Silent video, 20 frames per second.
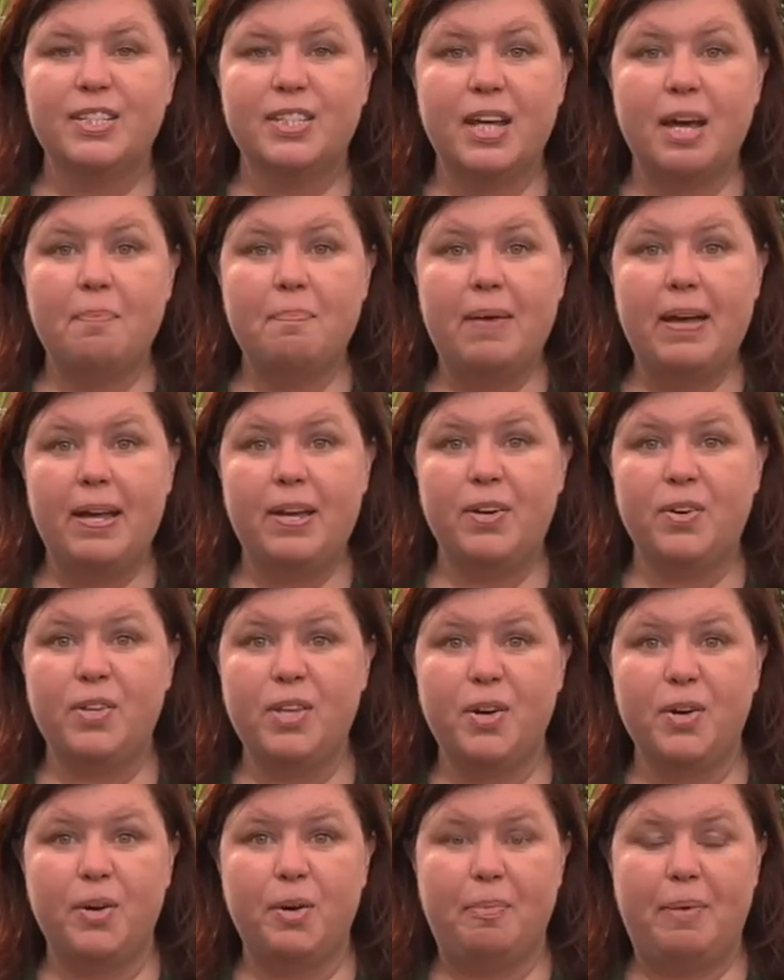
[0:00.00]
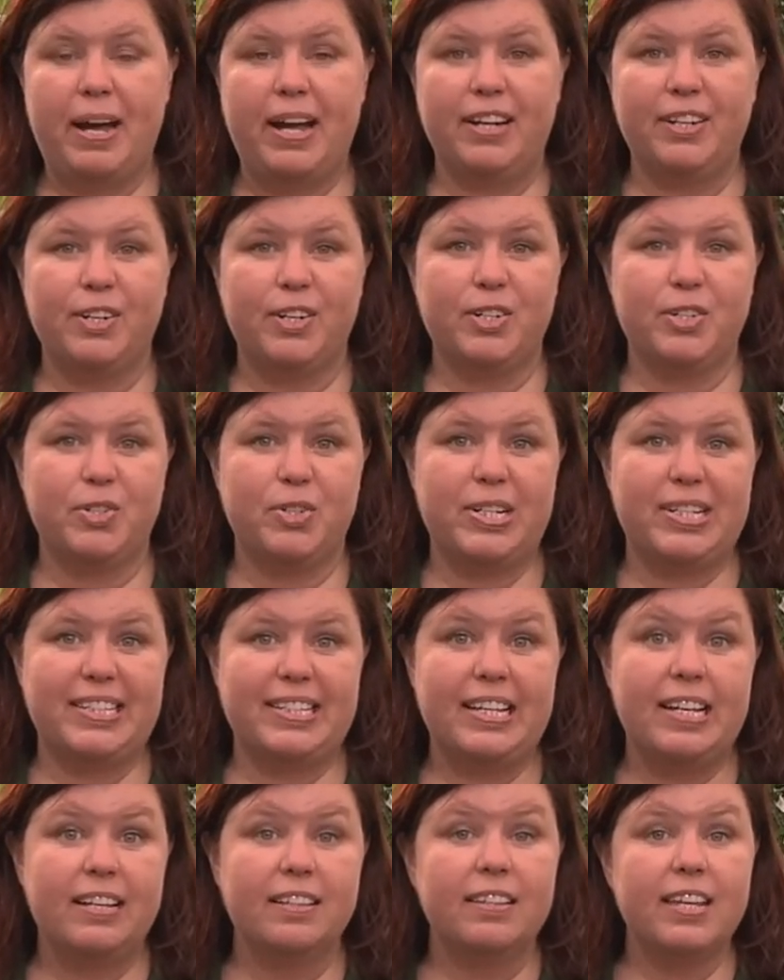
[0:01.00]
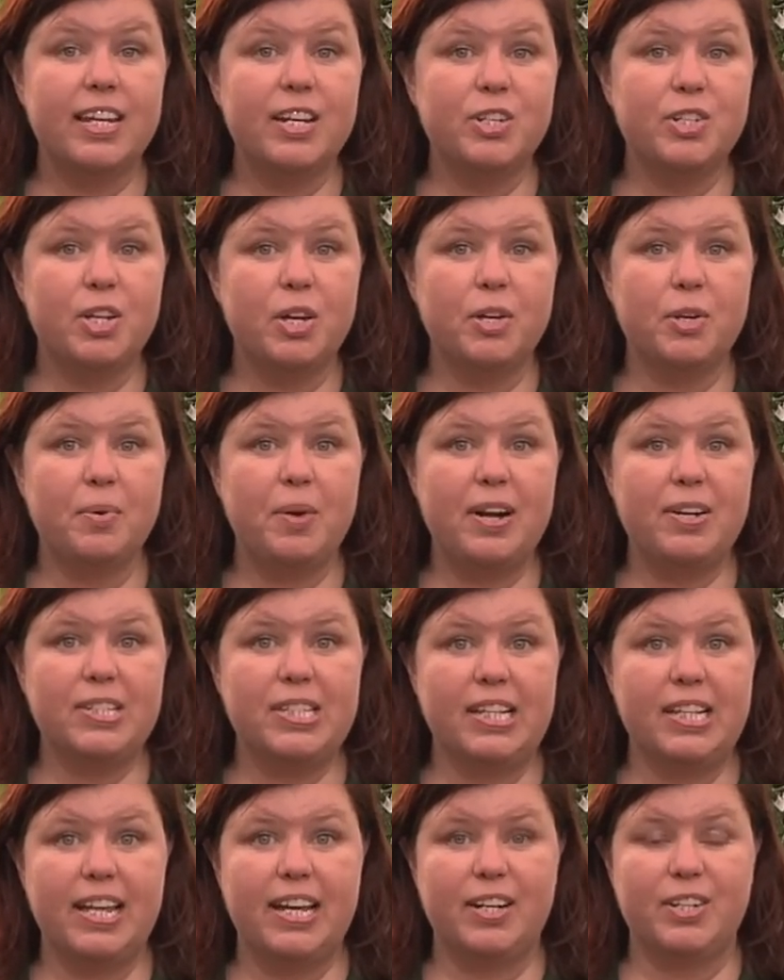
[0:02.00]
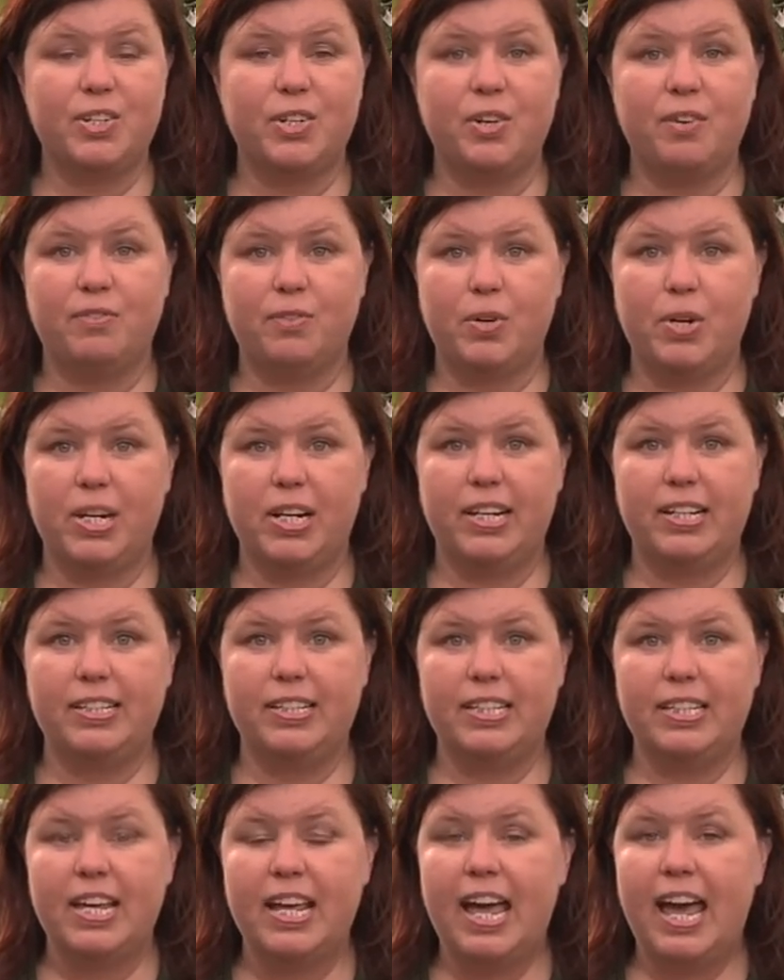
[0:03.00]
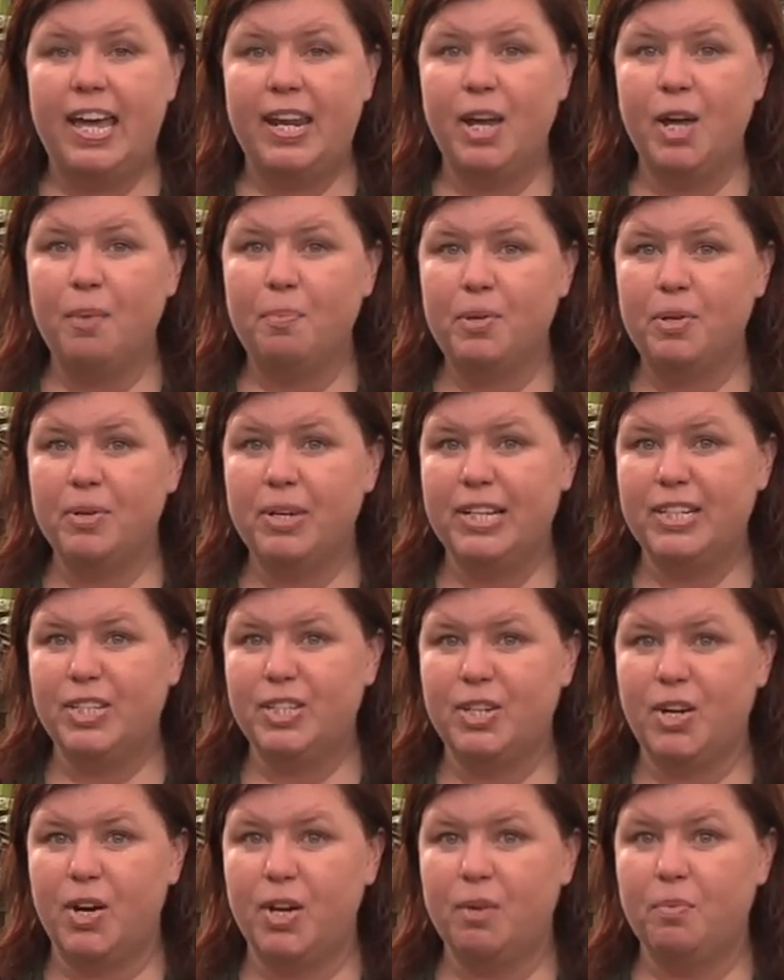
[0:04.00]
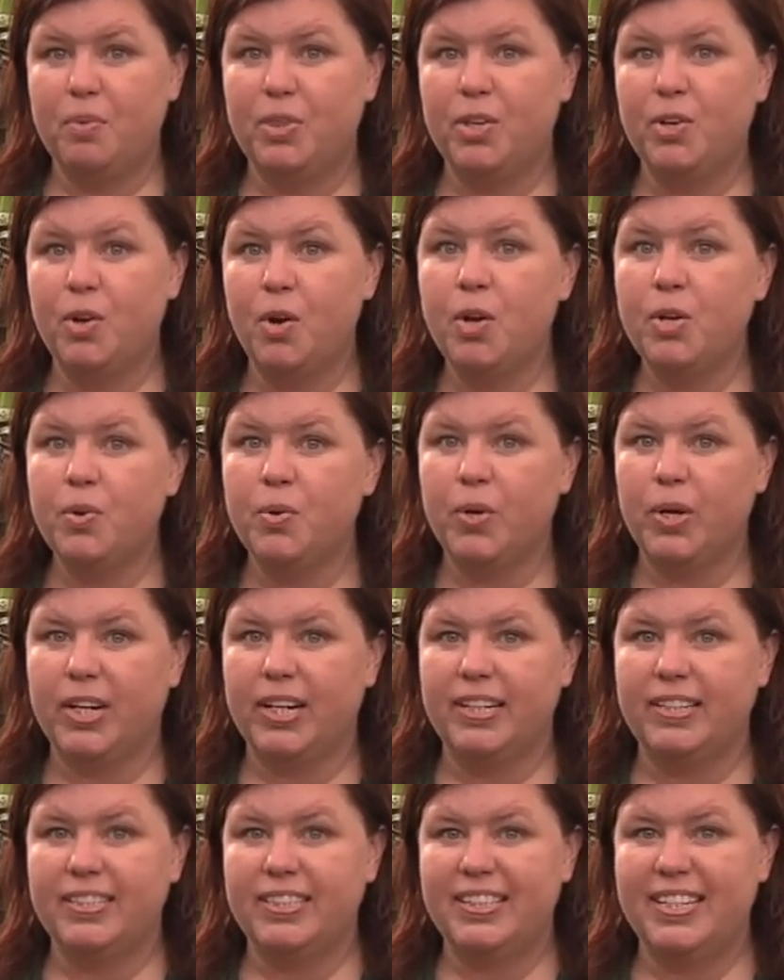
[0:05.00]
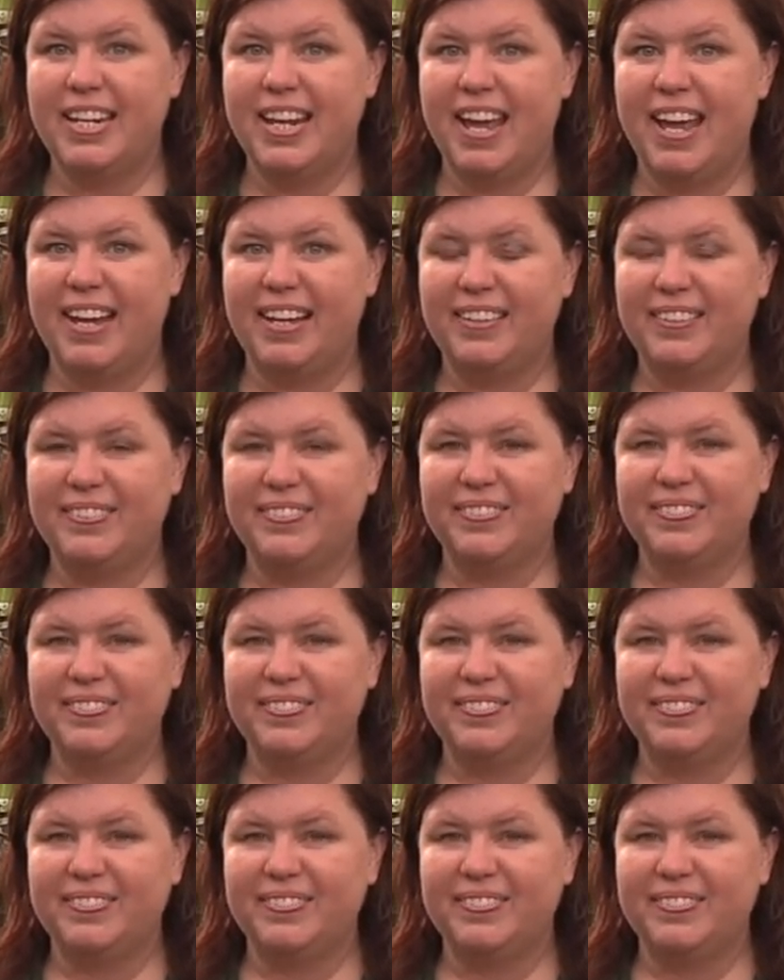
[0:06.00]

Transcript: Stop by your local Pike Nurseries. Let us show you our selection of orchids and help you get started with your own orchids today.